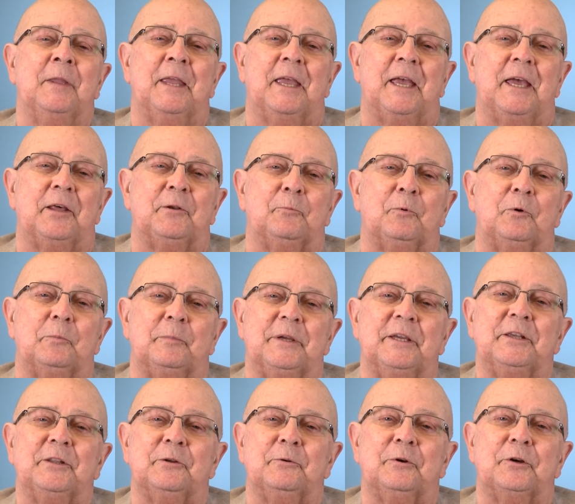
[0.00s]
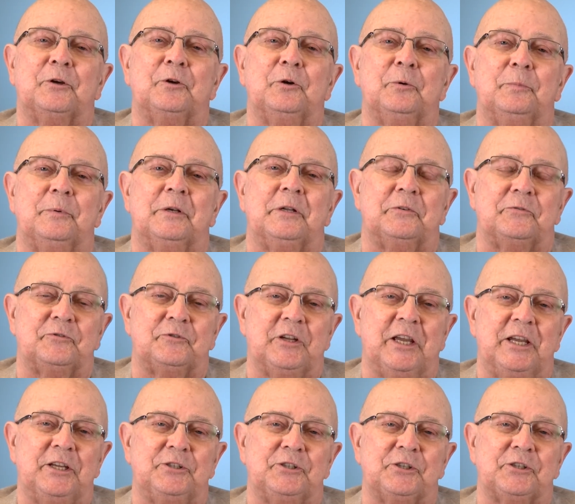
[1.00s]
and will be in the recuperative
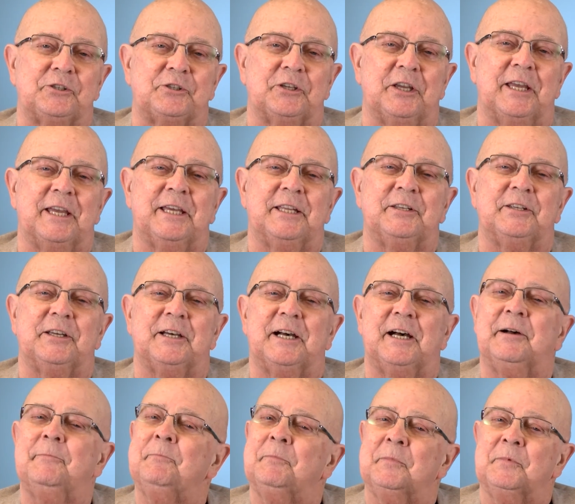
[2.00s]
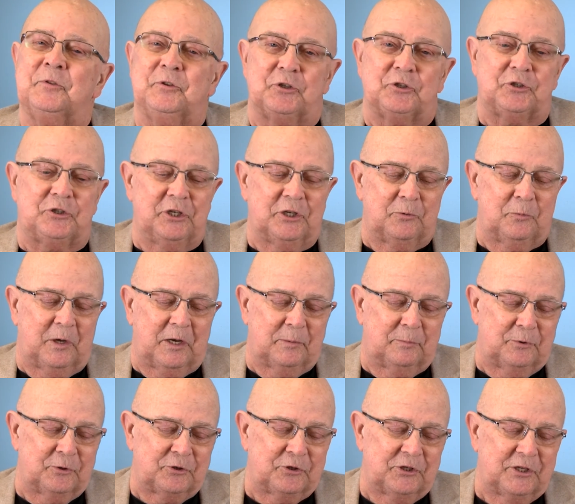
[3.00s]
stages and uh, just didn't
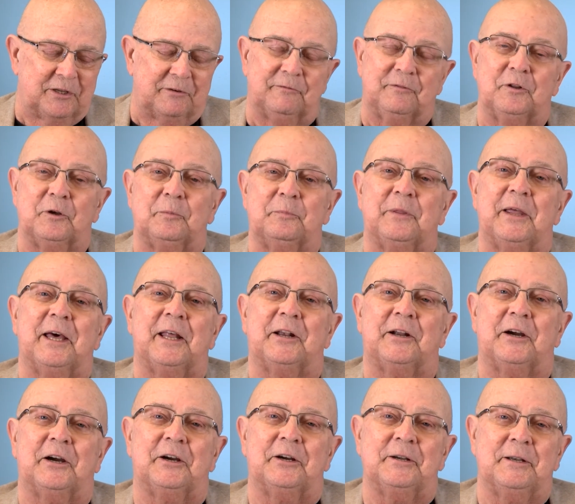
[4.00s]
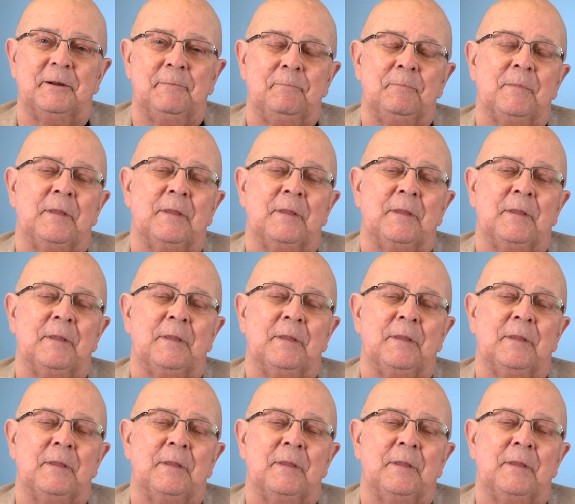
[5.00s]
want to push the envelope that hard.